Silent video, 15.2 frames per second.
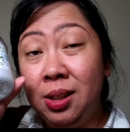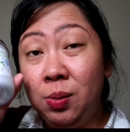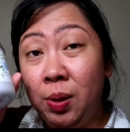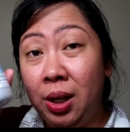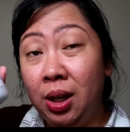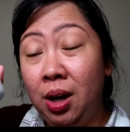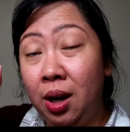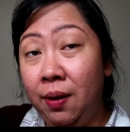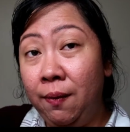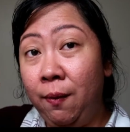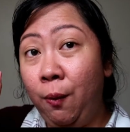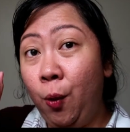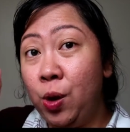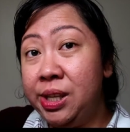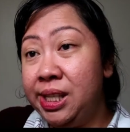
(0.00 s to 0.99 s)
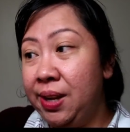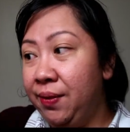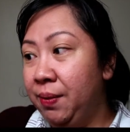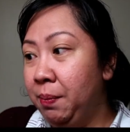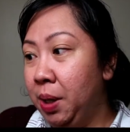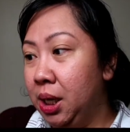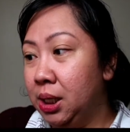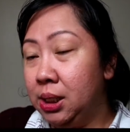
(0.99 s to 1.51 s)
this one I got it for
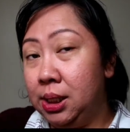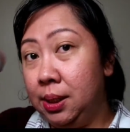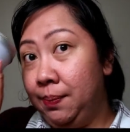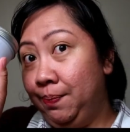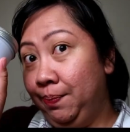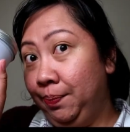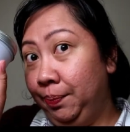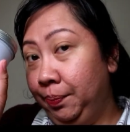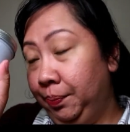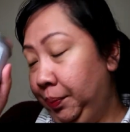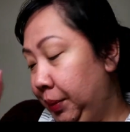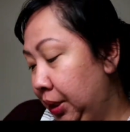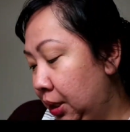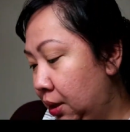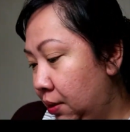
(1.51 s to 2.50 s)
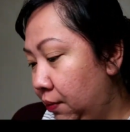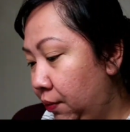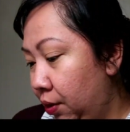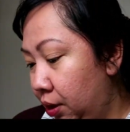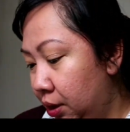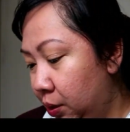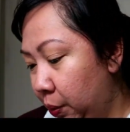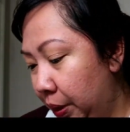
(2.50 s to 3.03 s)
$7
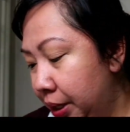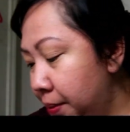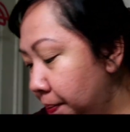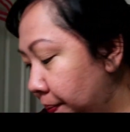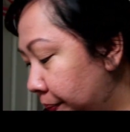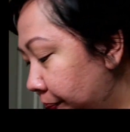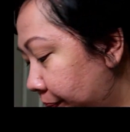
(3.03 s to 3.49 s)
for this one.